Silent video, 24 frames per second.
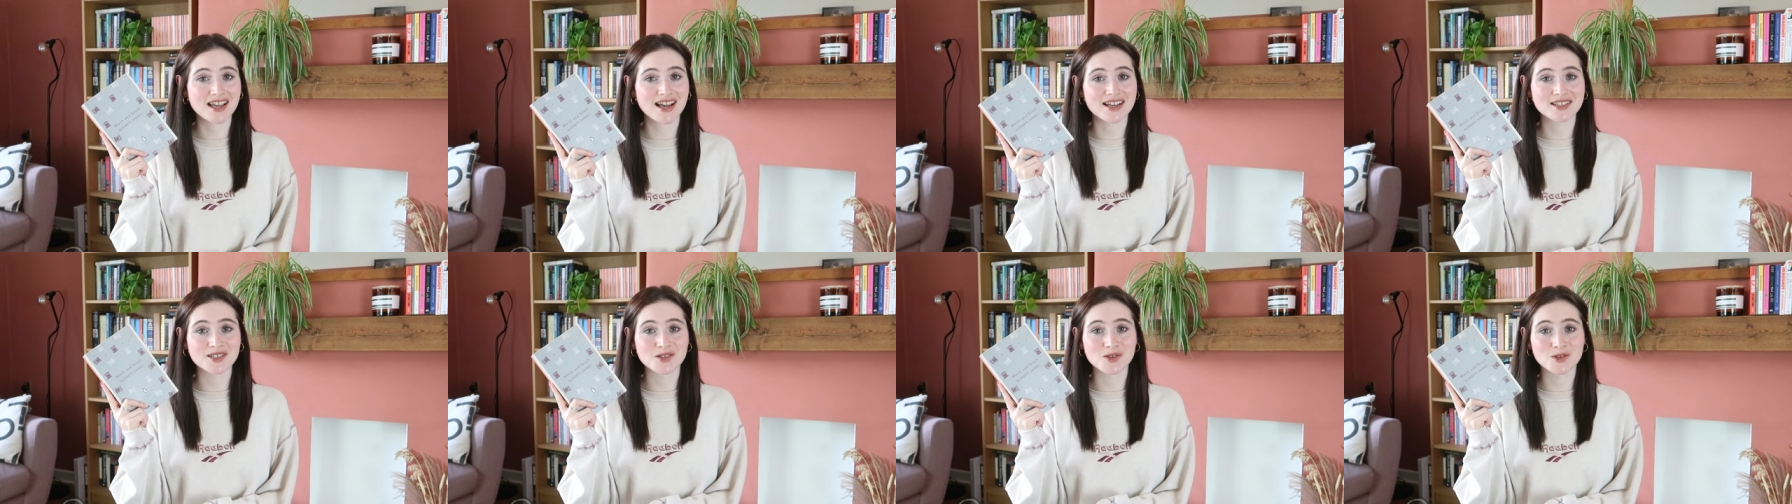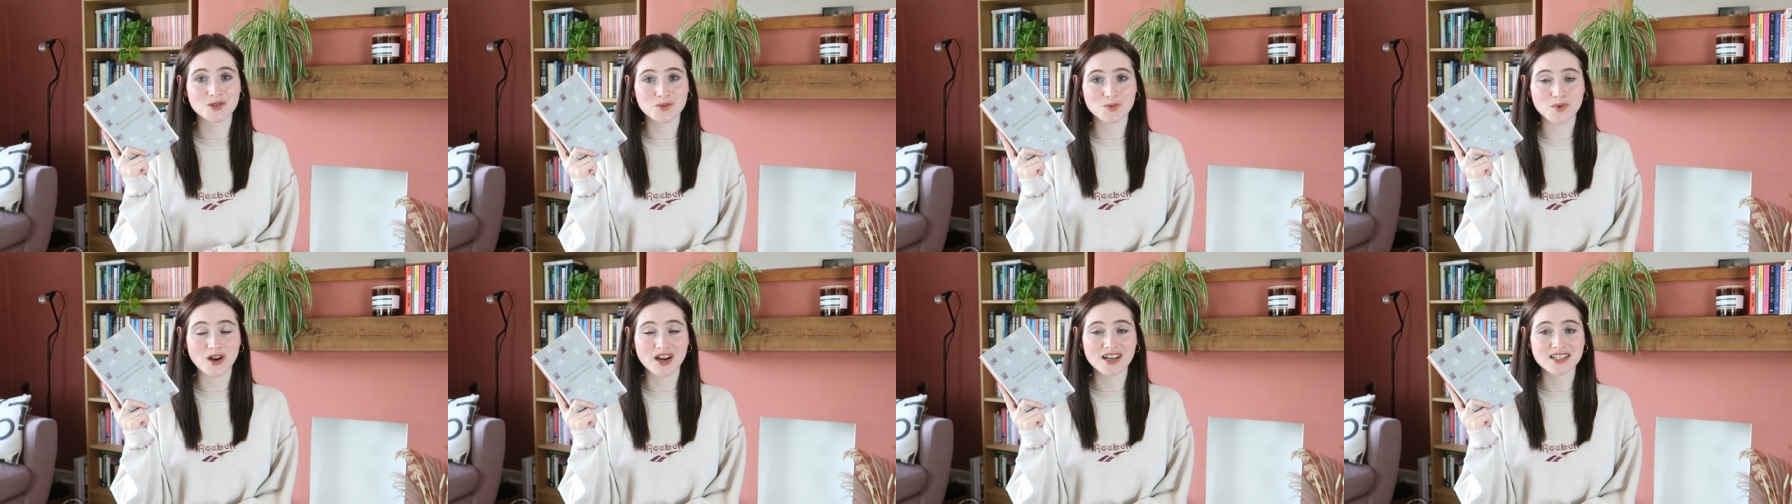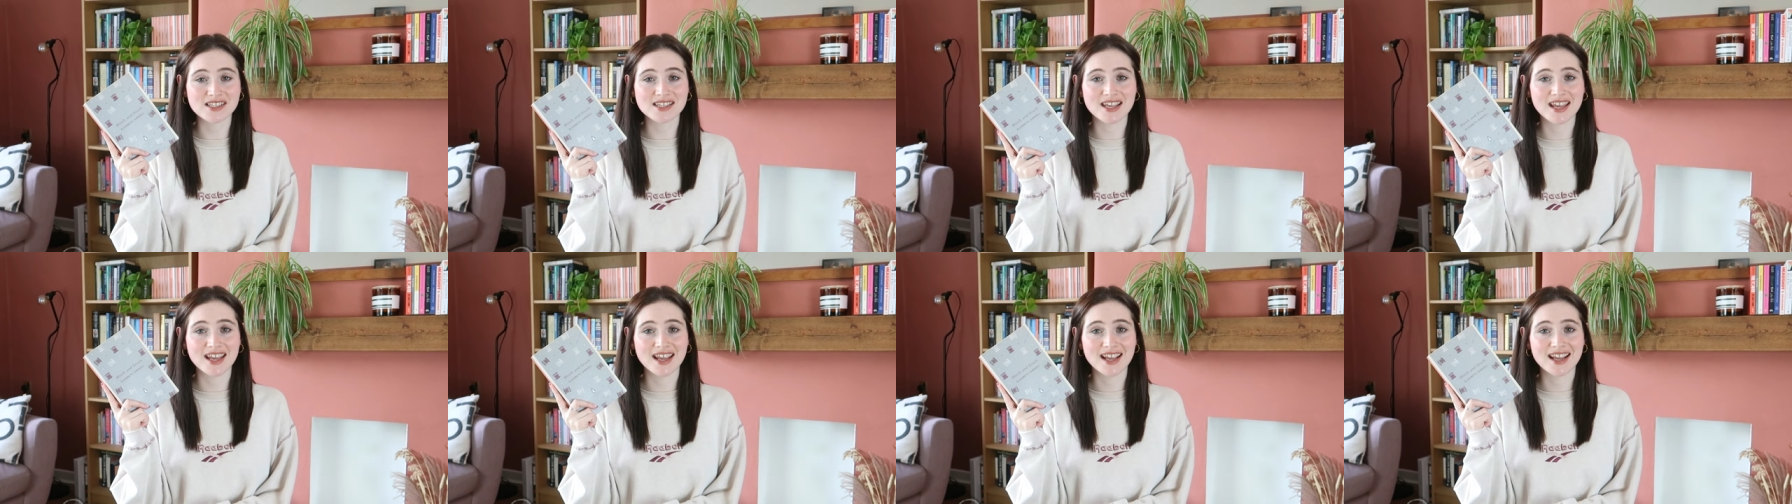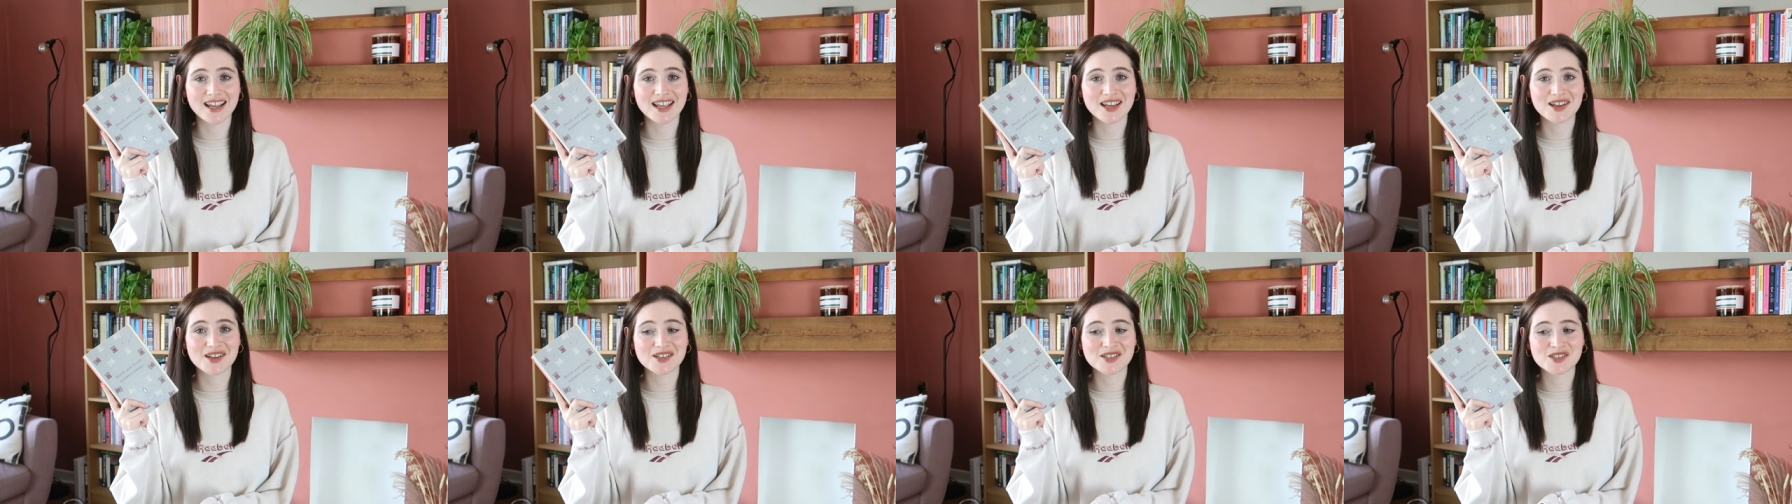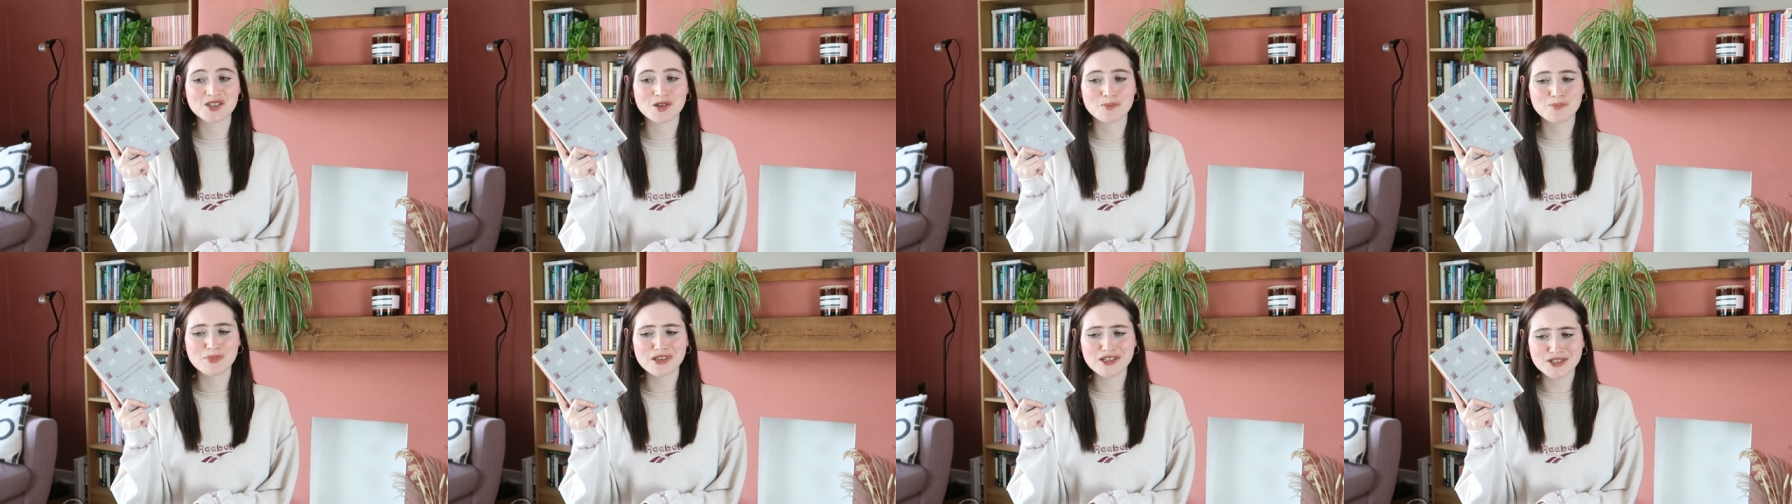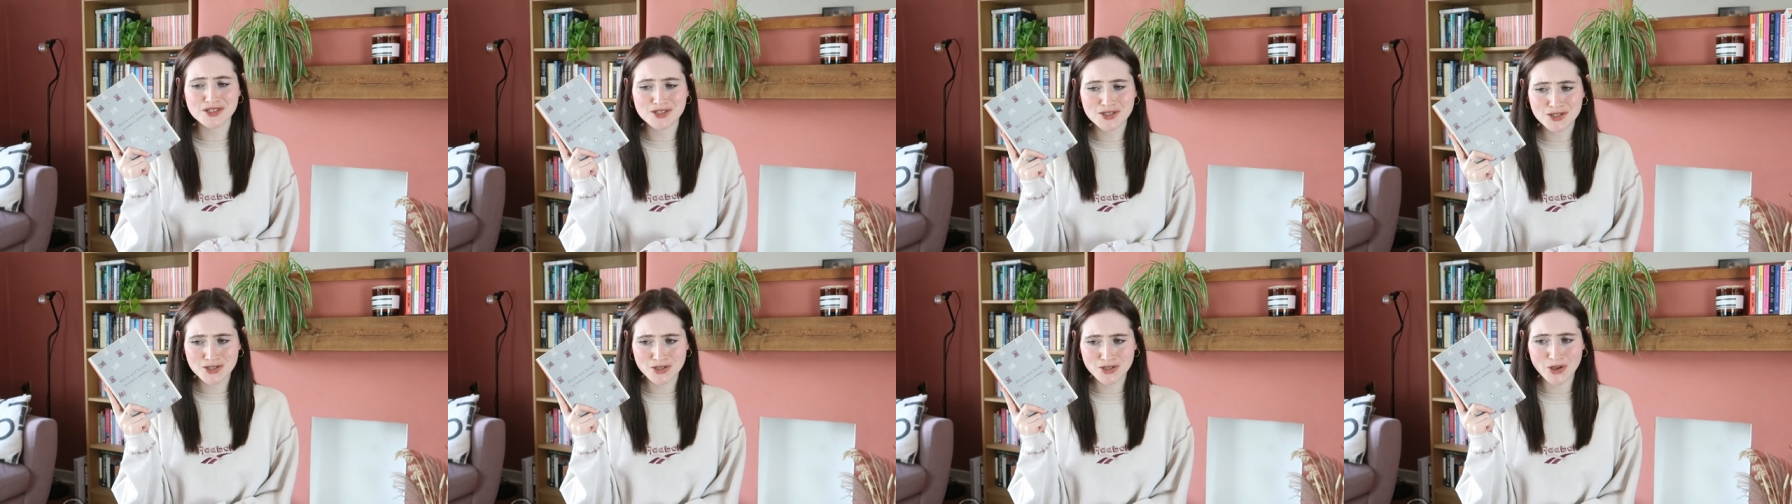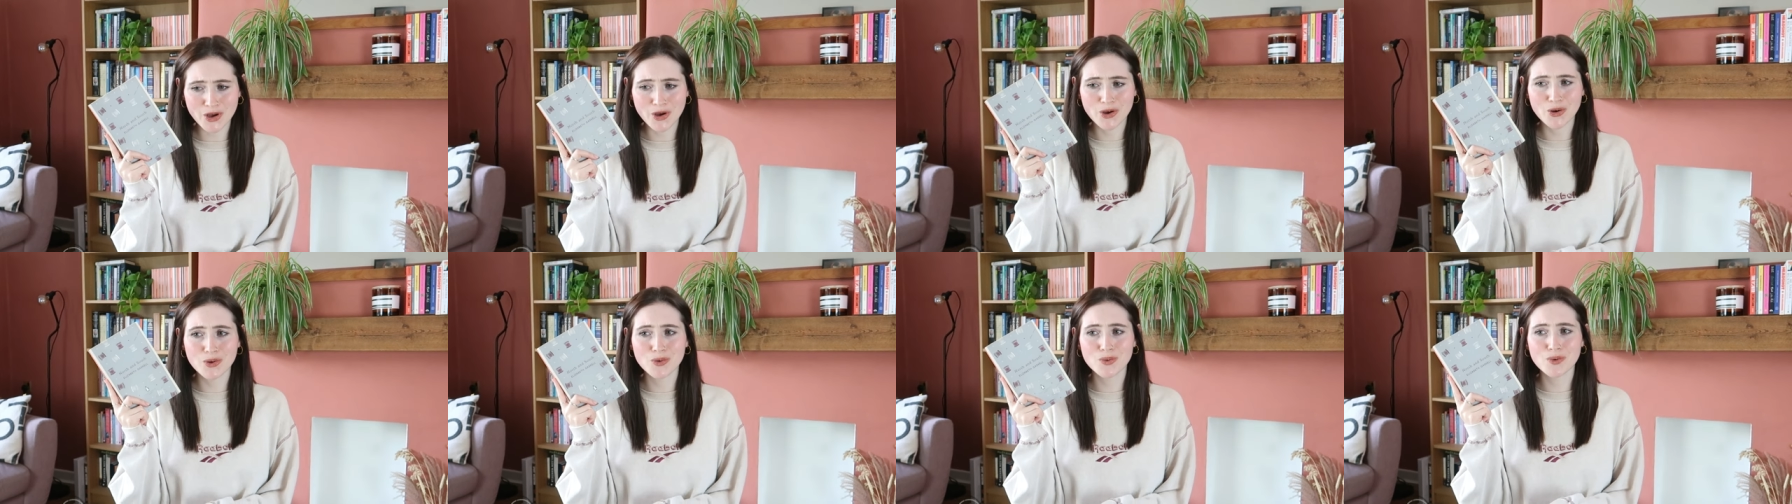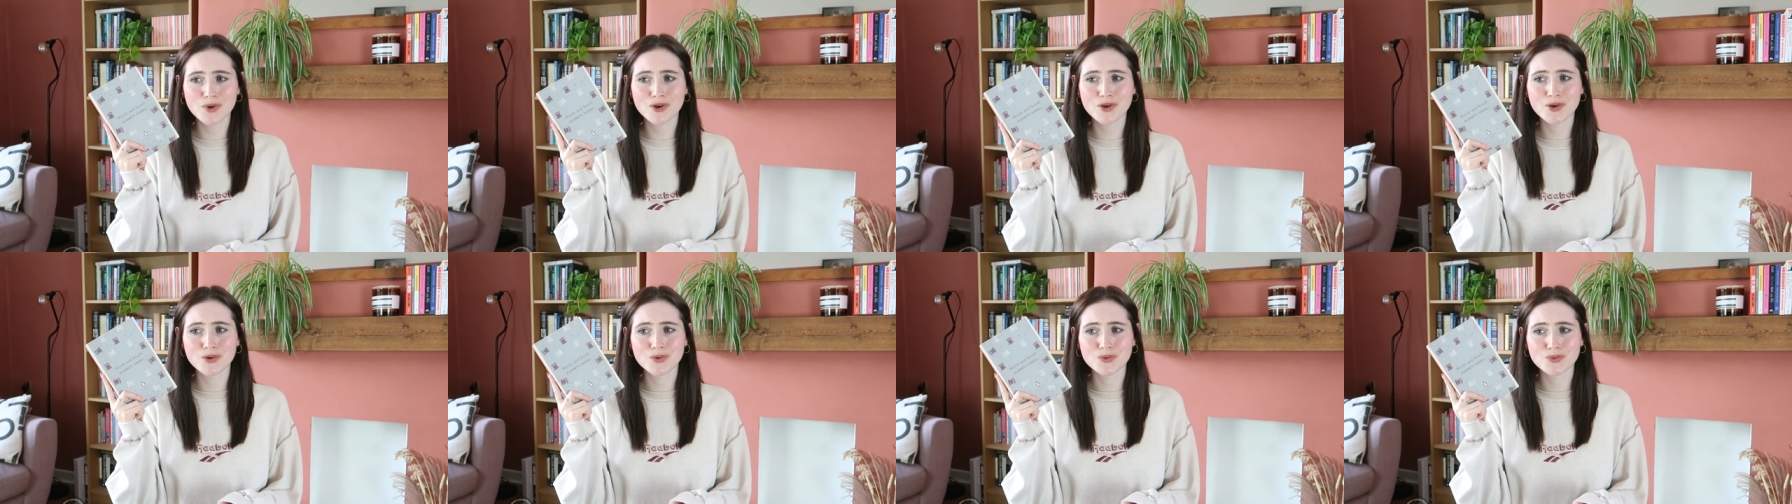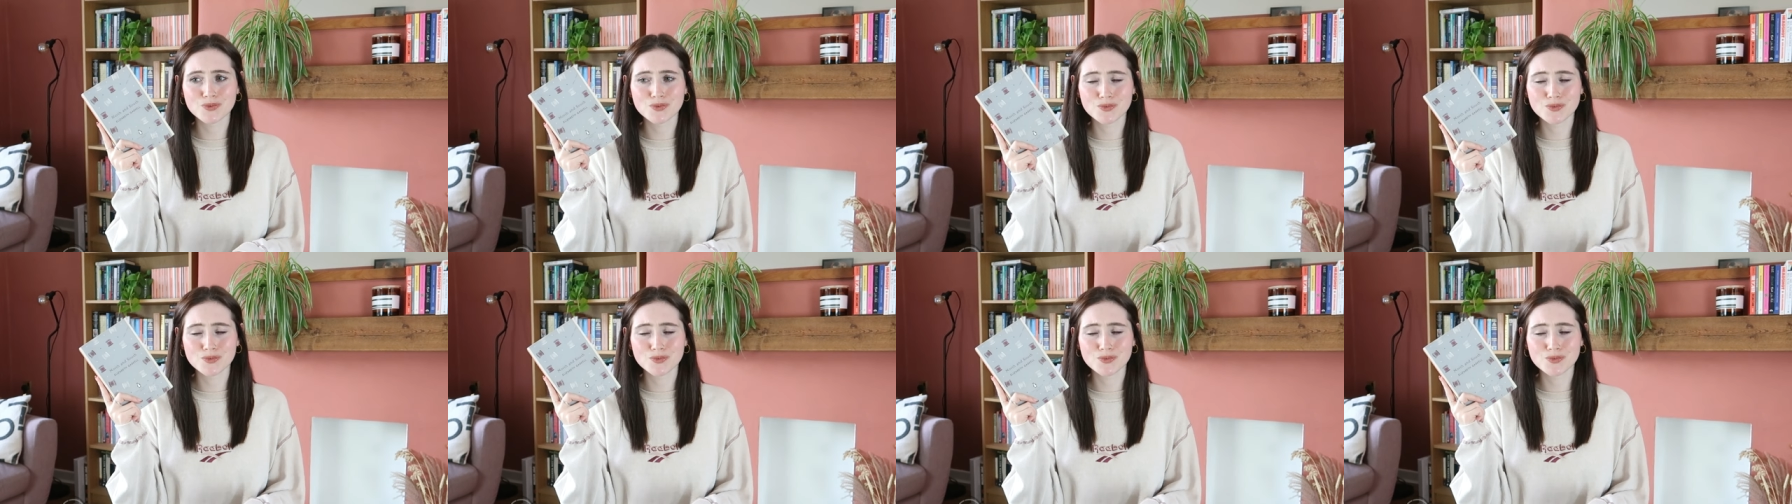Gaskell's writing to be so